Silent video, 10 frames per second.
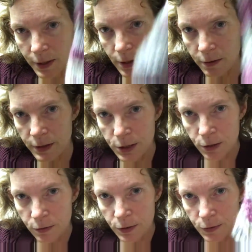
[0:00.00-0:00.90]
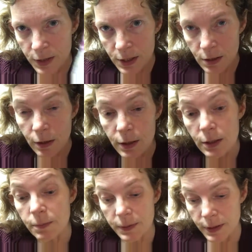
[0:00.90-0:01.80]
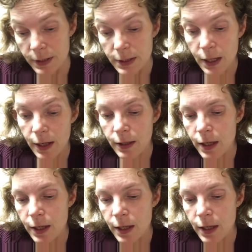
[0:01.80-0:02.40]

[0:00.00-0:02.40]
already shown you. This sock is completely done,